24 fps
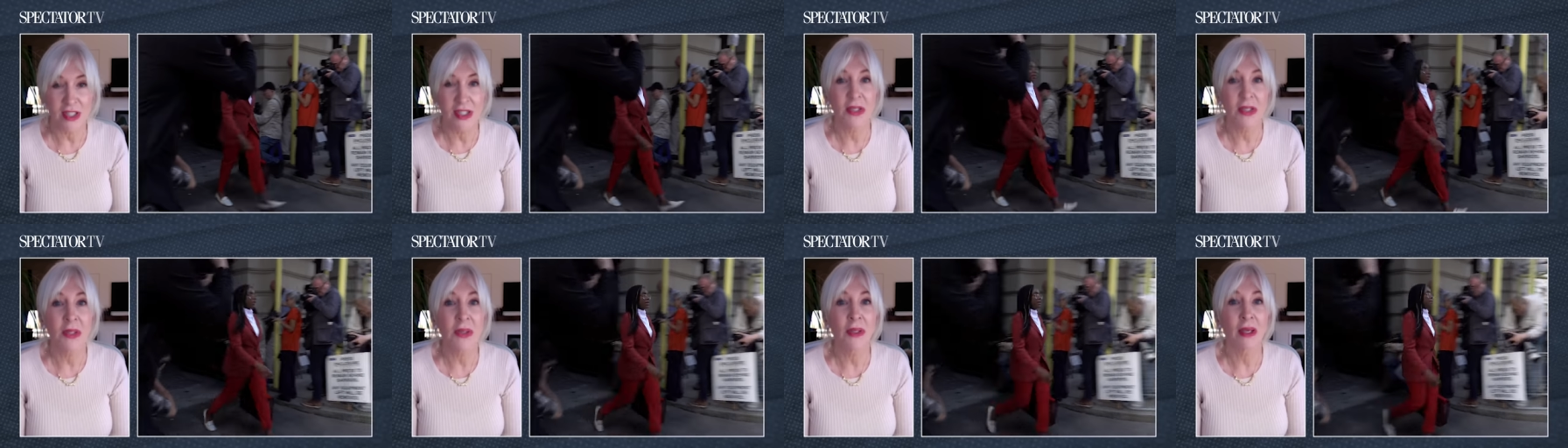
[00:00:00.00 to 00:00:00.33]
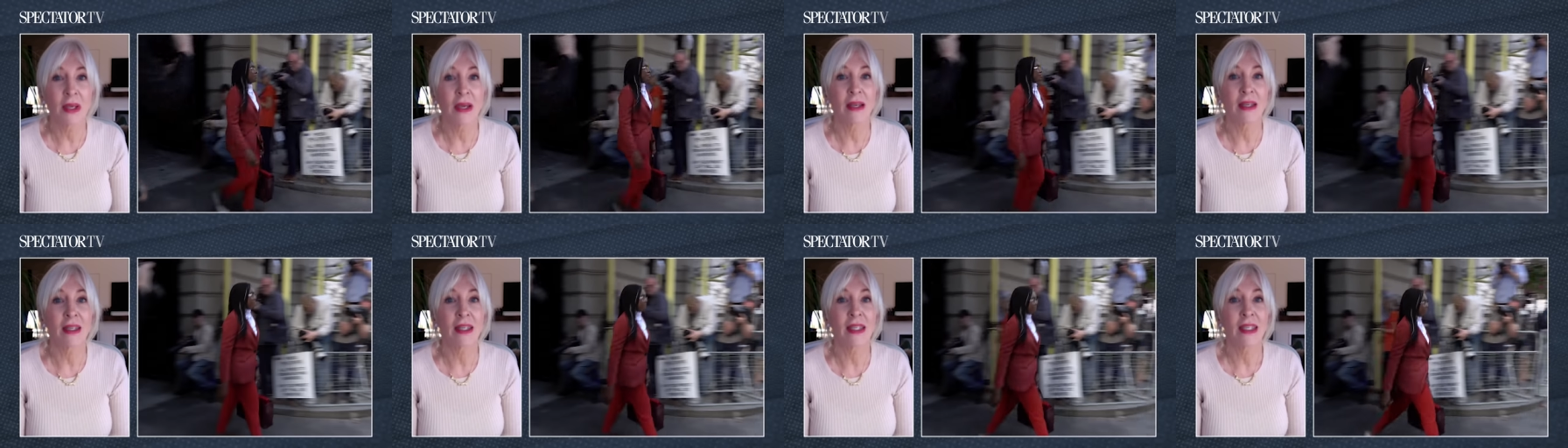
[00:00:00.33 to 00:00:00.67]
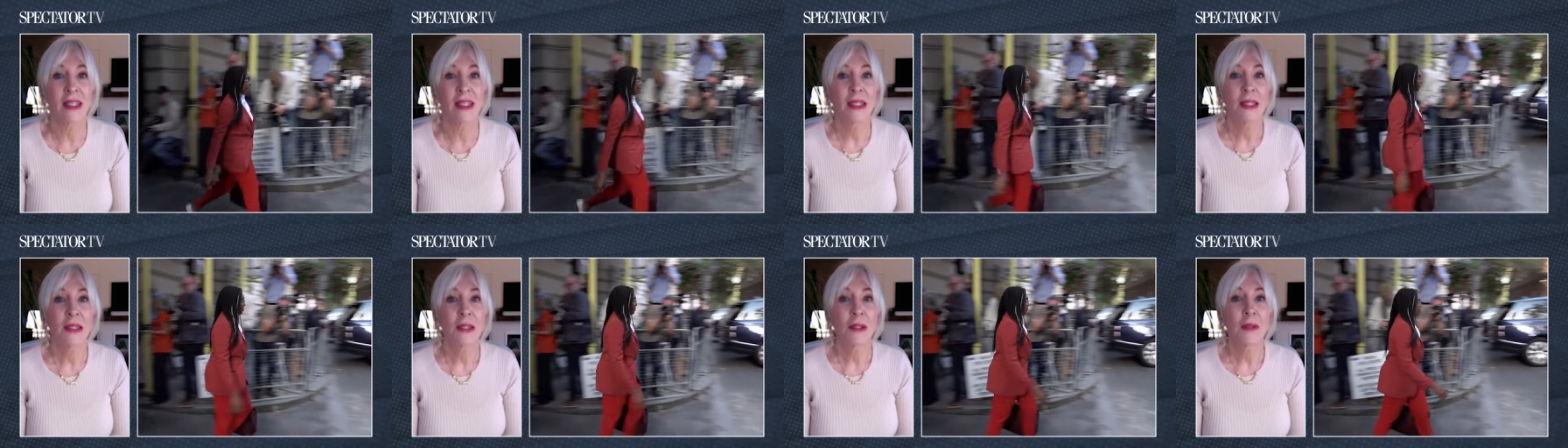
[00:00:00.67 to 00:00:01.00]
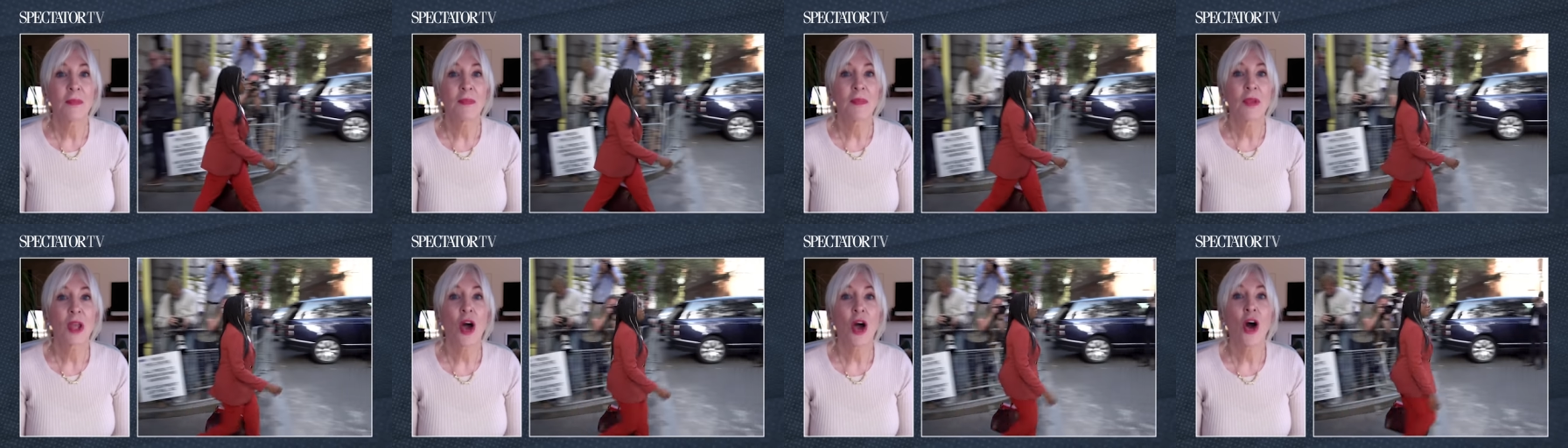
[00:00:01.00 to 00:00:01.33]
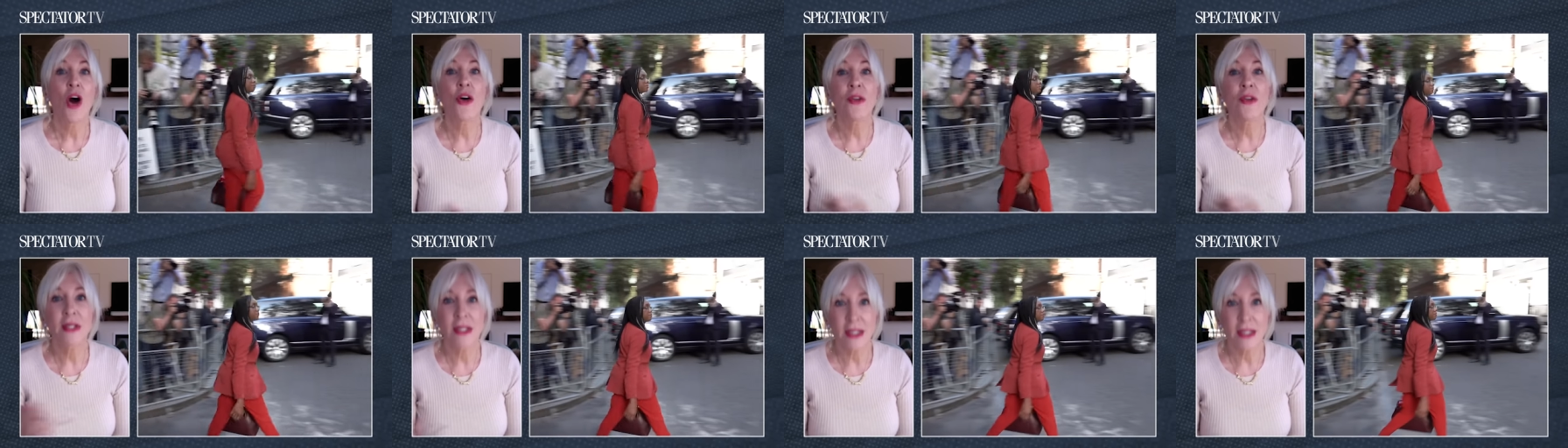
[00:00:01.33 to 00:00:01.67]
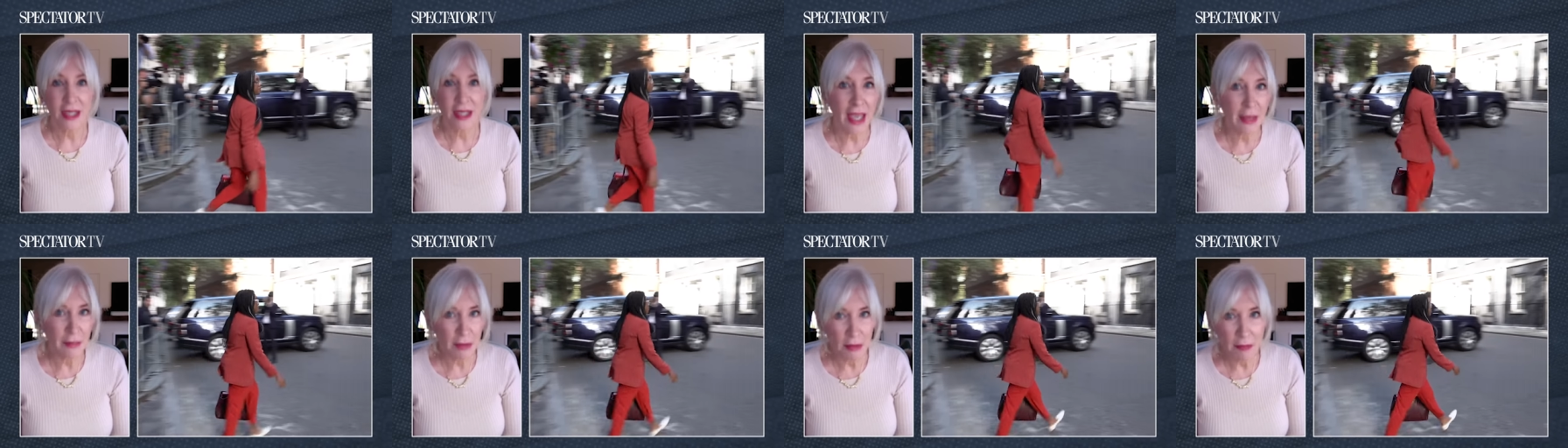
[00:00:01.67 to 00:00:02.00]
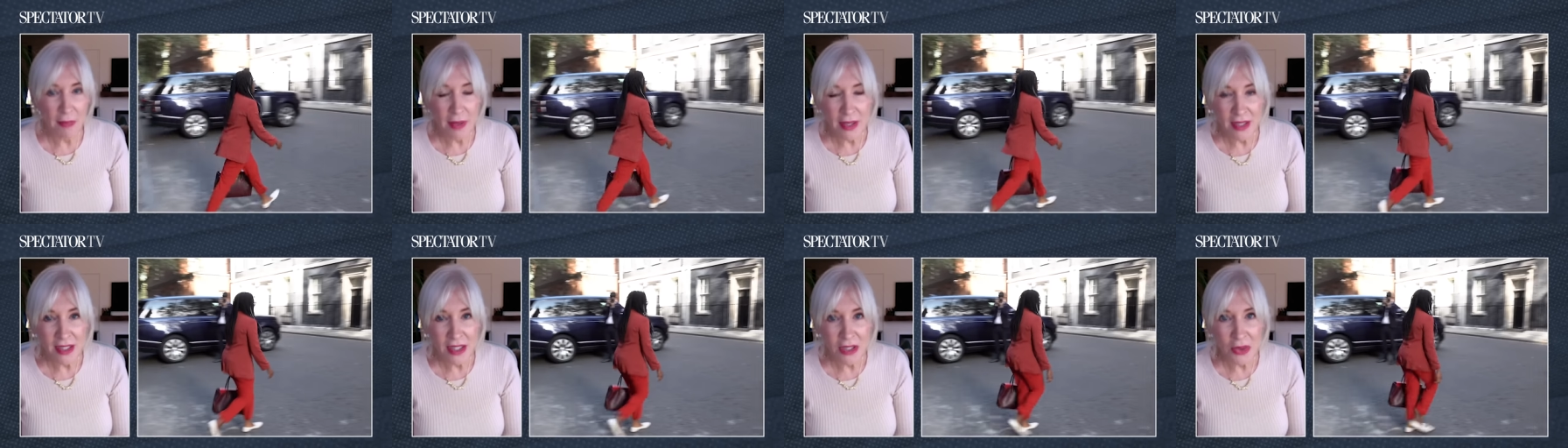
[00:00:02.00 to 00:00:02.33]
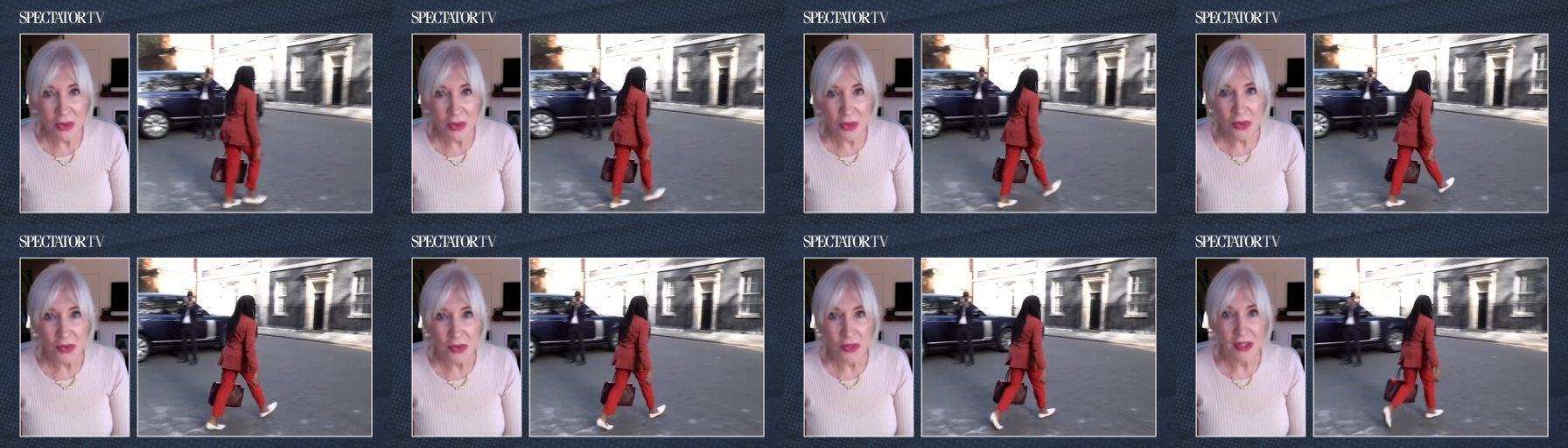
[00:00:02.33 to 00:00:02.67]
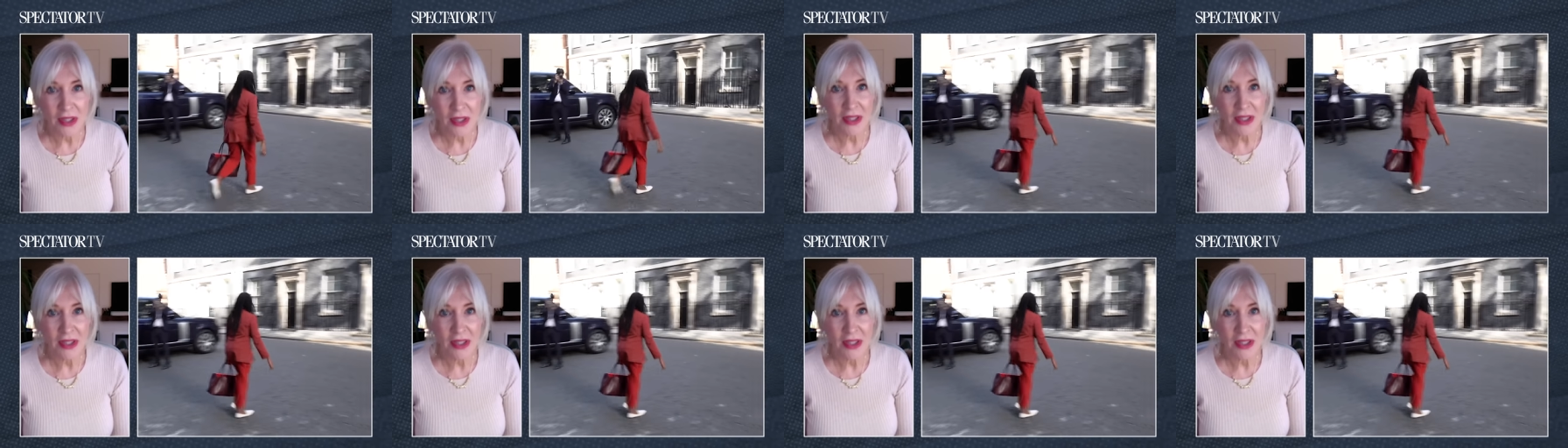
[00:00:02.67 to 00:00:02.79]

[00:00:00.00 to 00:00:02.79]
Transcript: Sunak, onto Kemi Badenoch